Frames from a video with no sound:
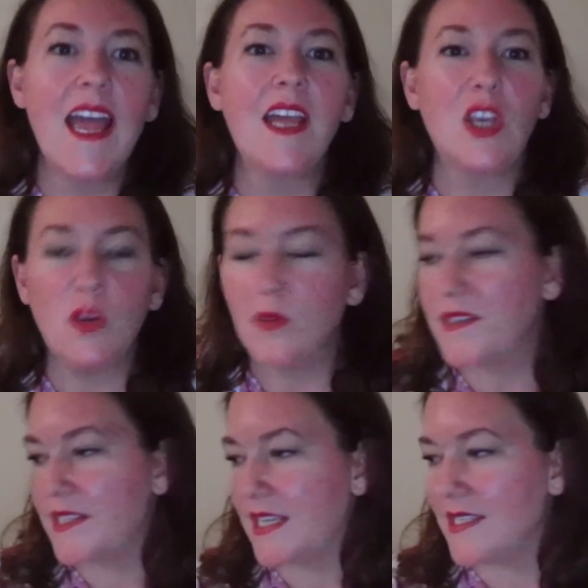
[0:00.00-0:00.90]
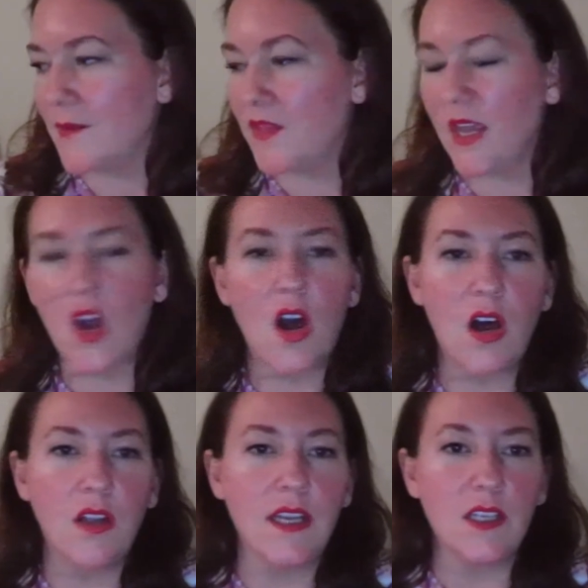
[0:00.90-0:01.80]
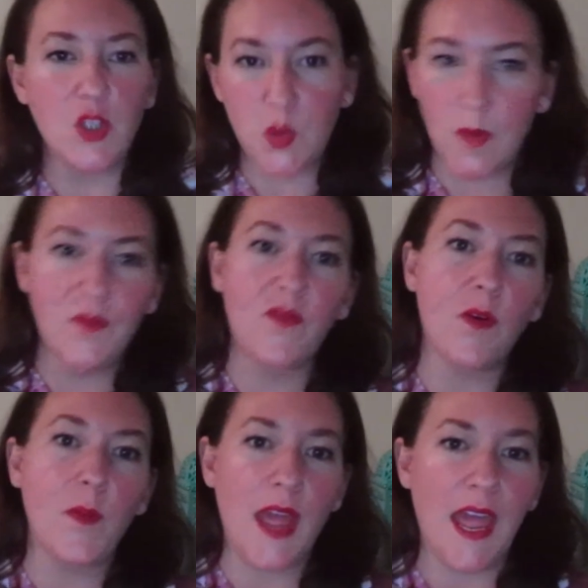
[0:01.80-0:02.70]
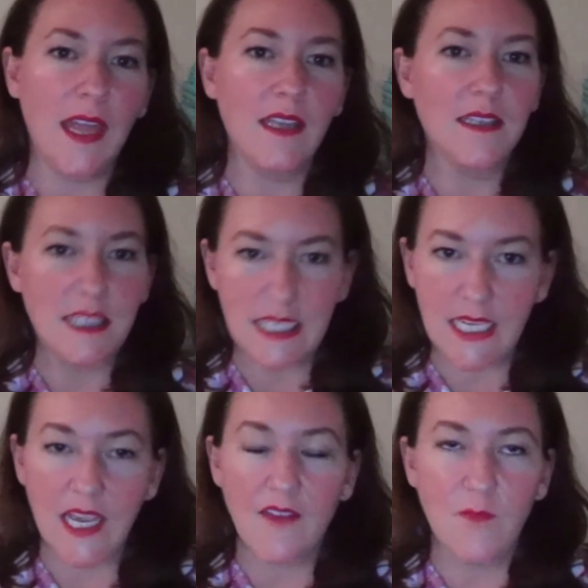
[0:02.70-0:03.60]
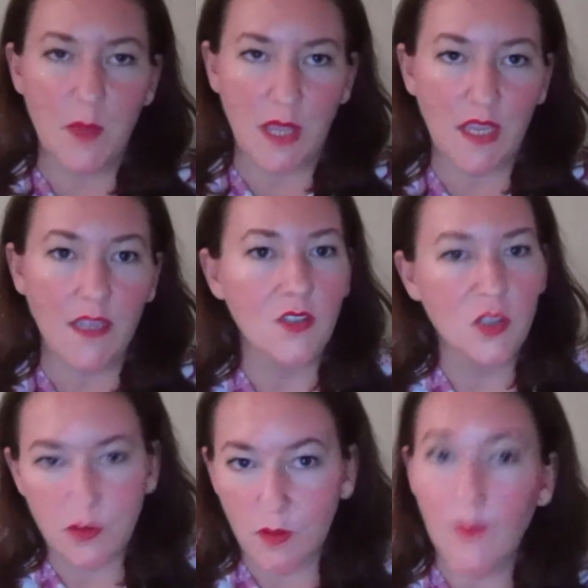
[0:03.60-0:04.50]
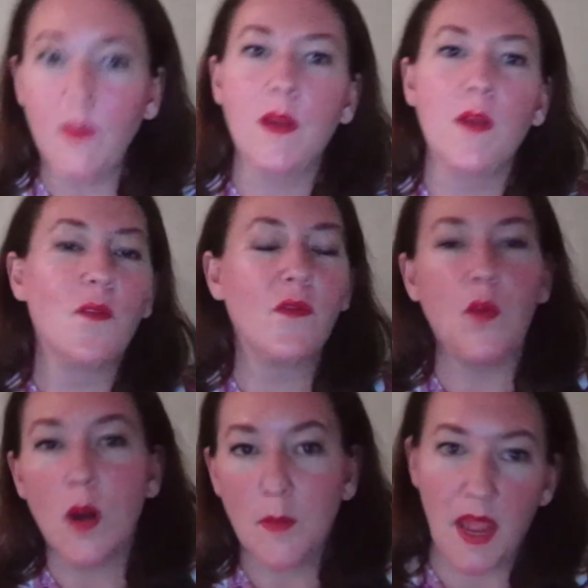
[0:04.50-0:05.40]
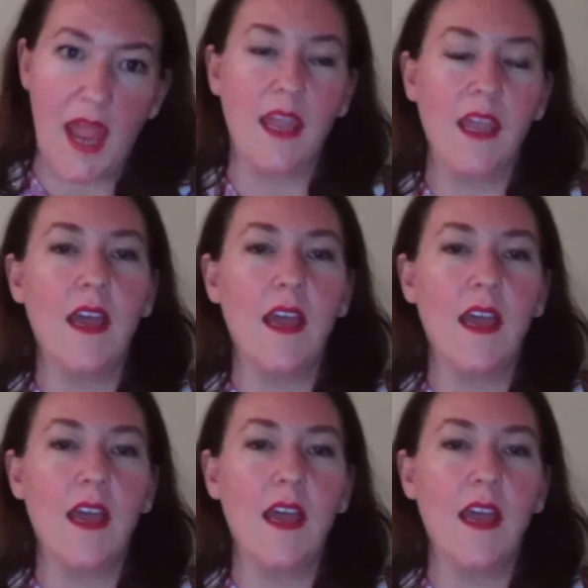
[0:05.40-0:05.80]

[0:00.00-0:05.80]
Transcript: you will see something called trip for pay tfp trip for pay.